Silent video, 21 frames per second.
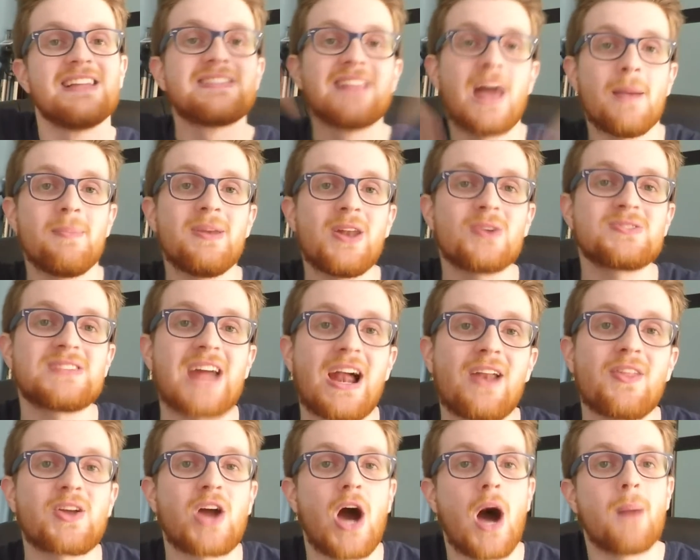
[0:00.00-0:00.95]
Let me know down
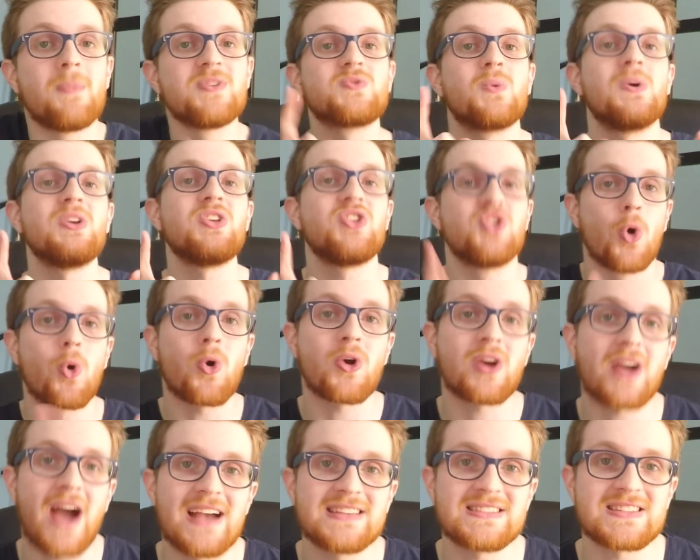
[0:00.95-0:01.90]
in the comments what your
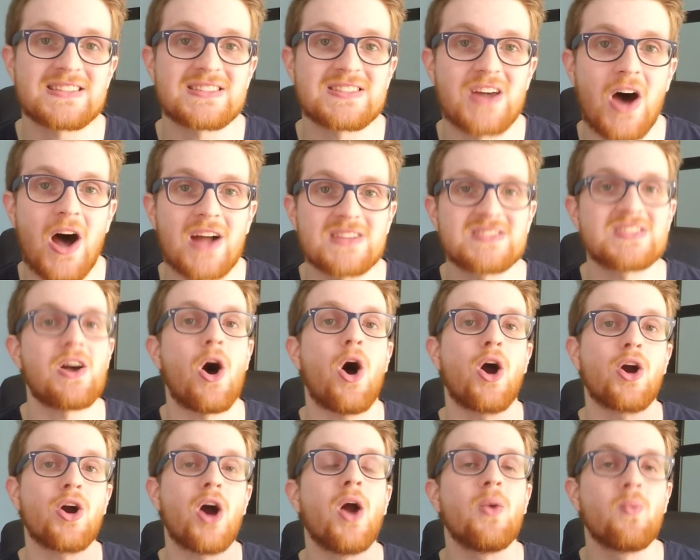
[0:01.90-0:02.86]
guys' thoughts
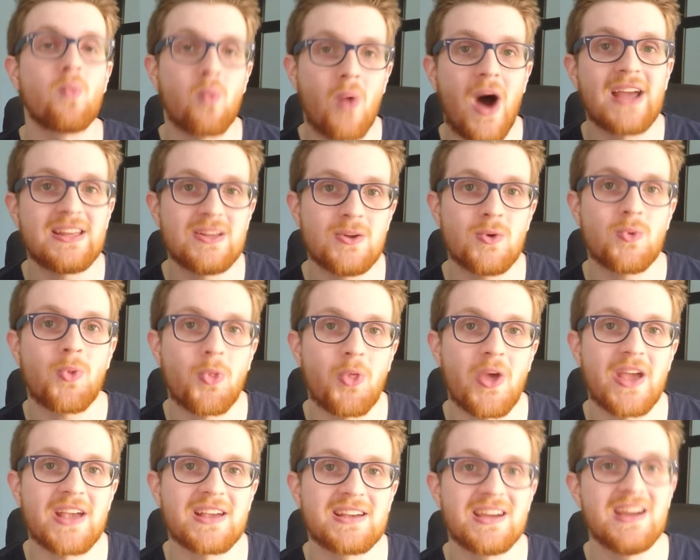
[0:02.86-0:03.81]
are on why you
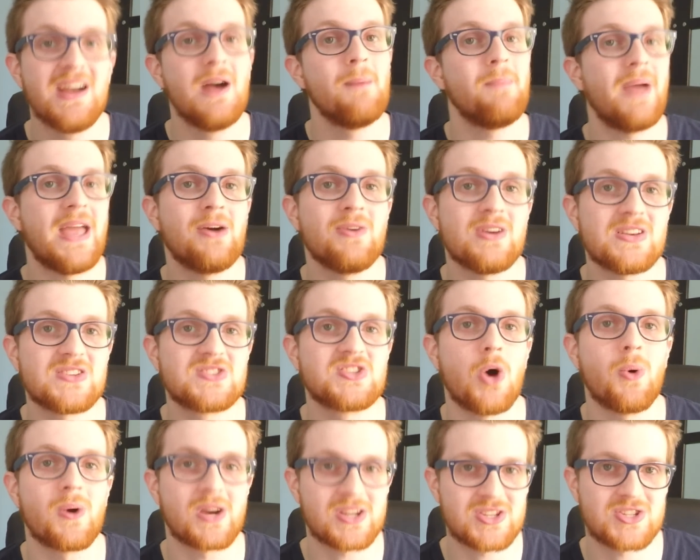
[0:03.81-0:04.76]
think
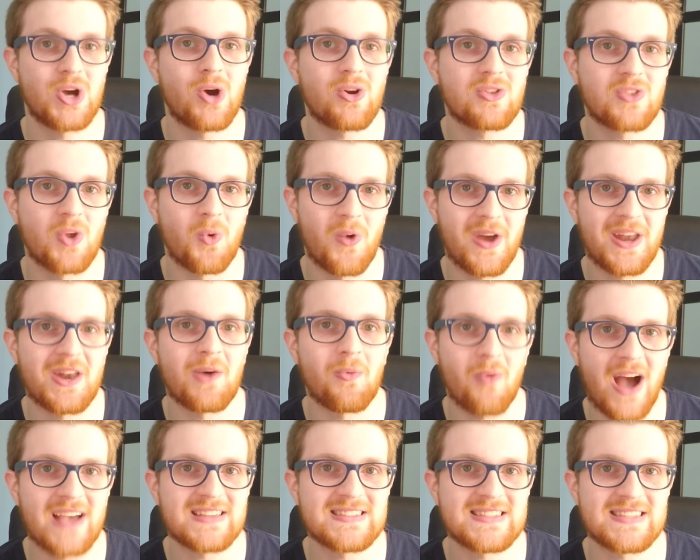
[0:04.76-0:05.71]
Paleozoic took the win at
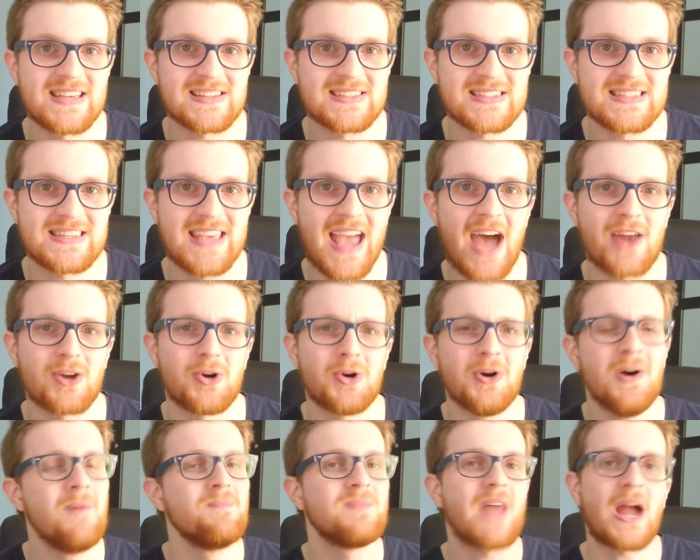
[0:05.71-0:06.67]
YCS Seattle.